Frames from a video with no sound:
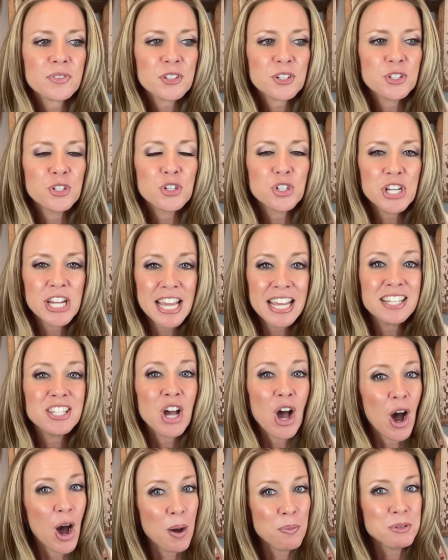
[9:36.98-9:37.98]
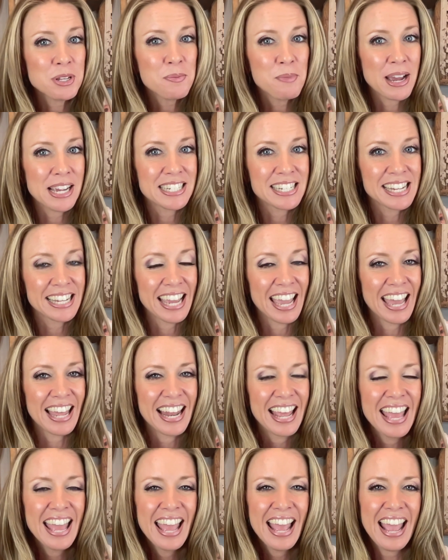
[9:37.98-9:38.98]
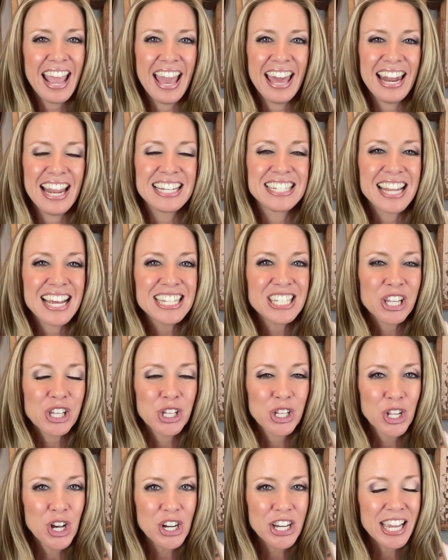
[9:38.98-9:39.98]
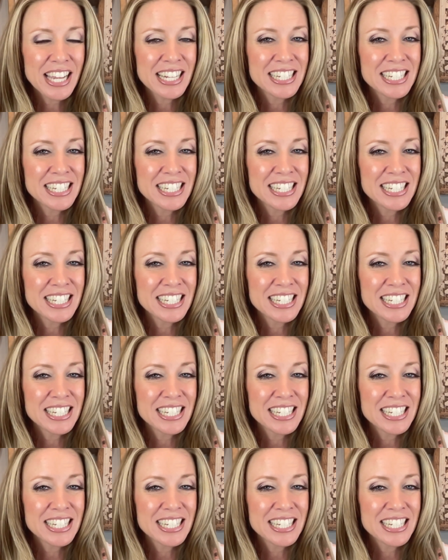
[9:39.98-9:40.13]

So she is optimizing it, and it does look